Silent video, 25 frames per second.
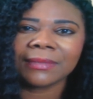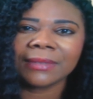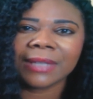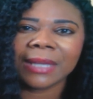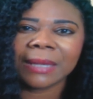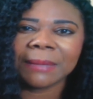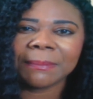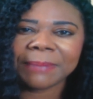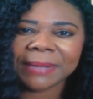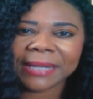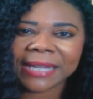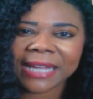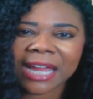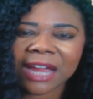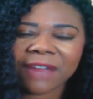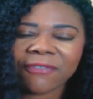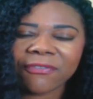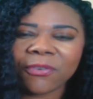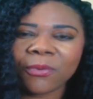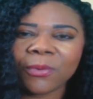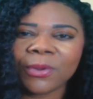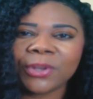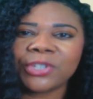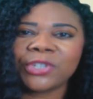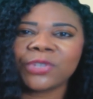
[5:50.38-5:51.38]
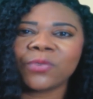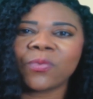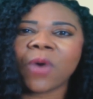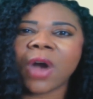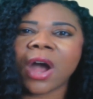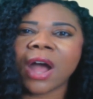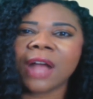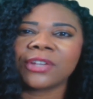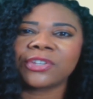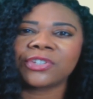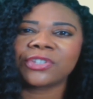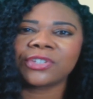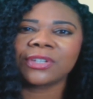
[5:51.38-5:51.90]
Be careful what you
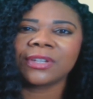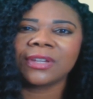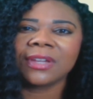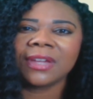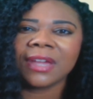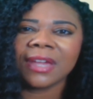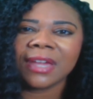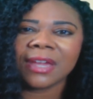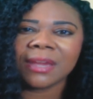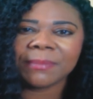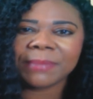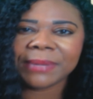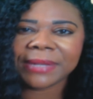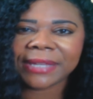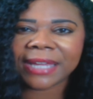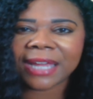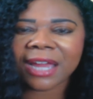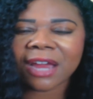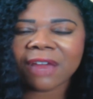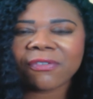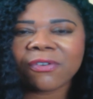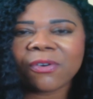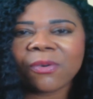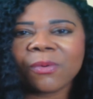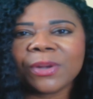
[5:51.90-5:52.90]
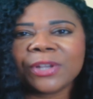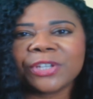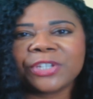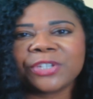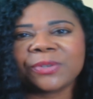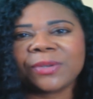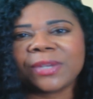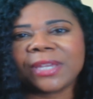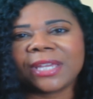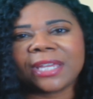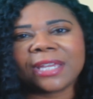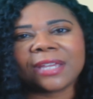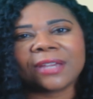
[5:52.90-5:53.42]
watch. Be careful what you
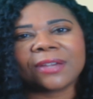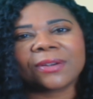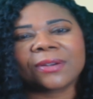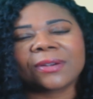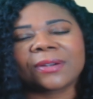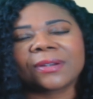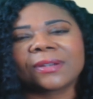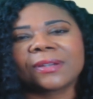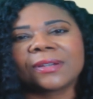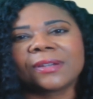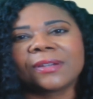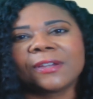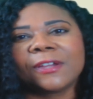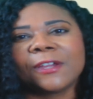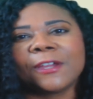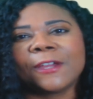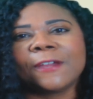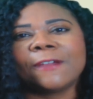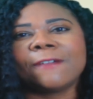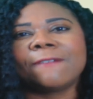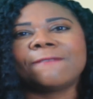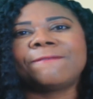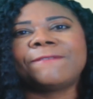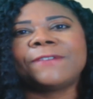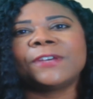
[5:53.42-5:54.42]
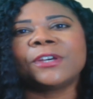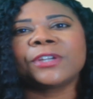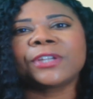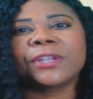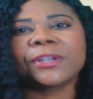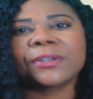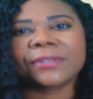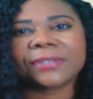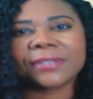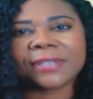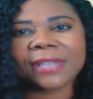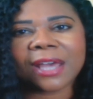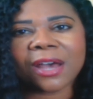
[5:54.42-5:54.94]
hear. Fill
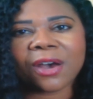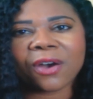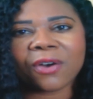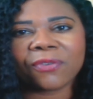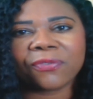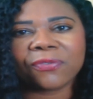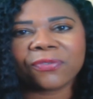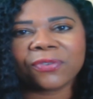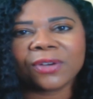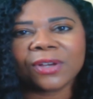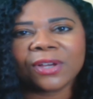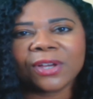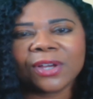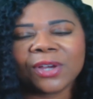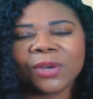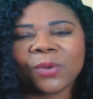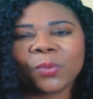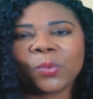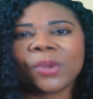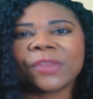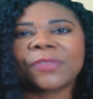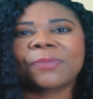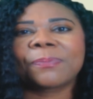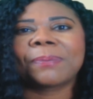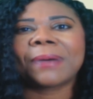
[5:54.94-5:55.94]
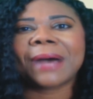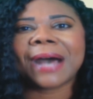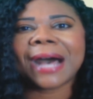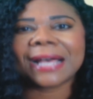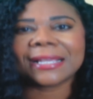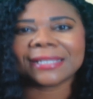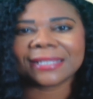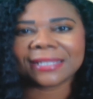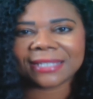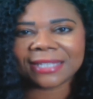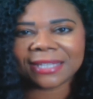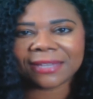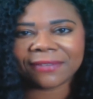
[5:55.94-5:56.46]
yourself with
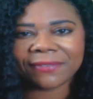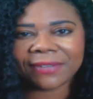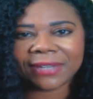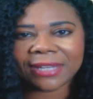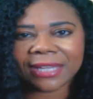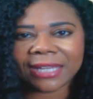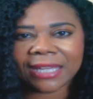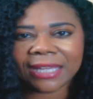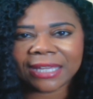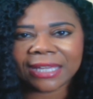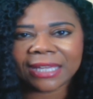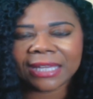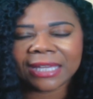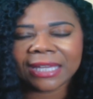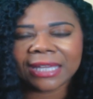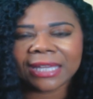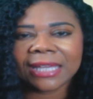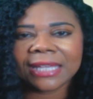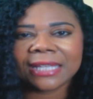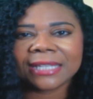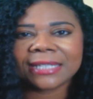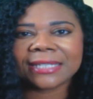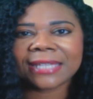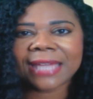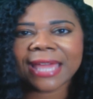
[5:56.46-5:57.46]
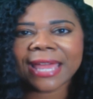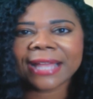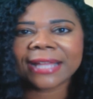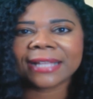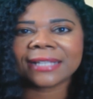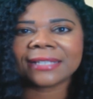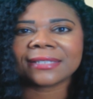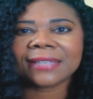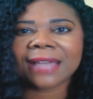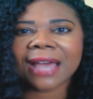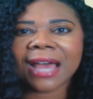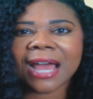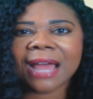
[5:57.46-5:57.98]
positivity.
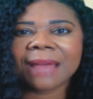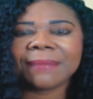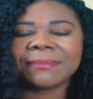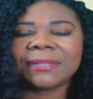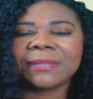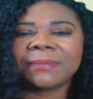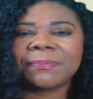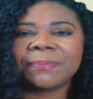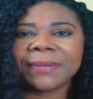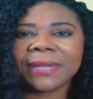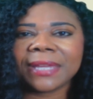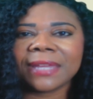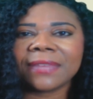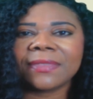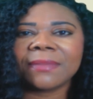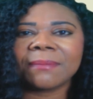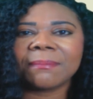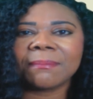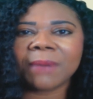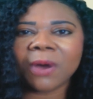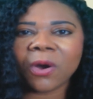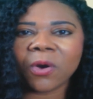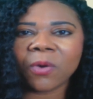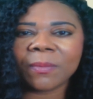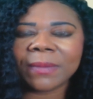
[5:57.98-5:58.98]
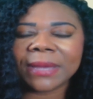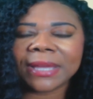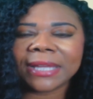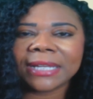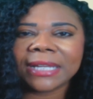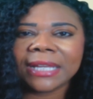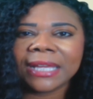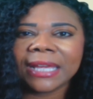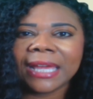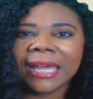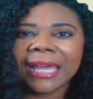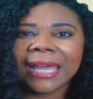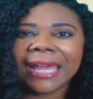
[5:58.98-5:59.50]
Take time to be in the moment
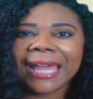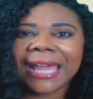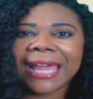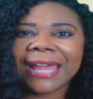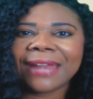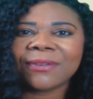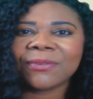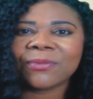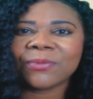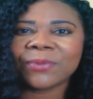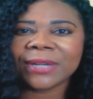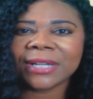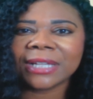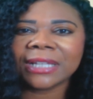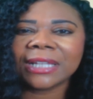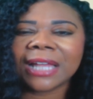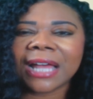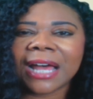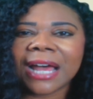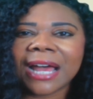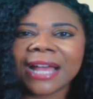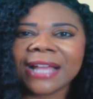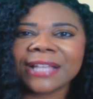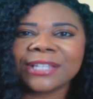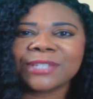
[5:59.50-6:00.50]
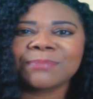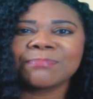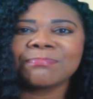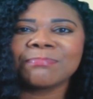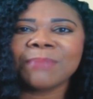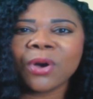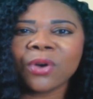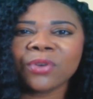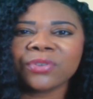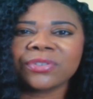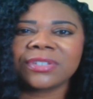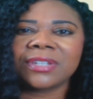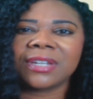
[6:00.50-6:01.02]
and realize
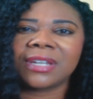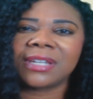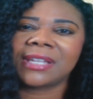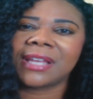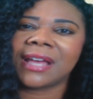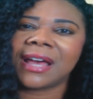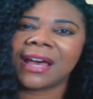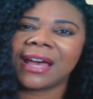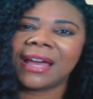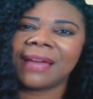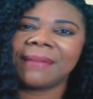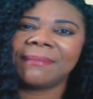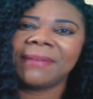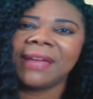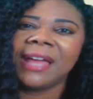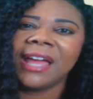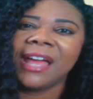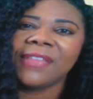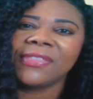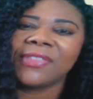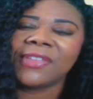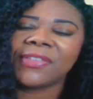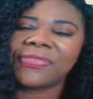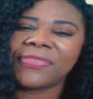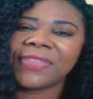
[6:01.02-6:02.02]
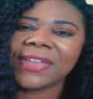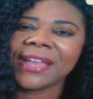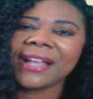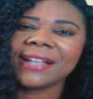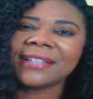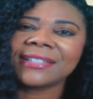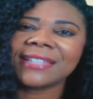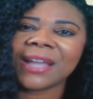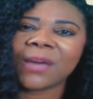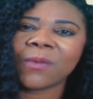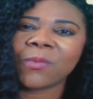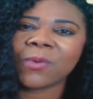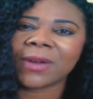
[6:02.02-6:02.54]
most of the time the
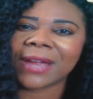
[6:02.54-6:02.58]
things that we're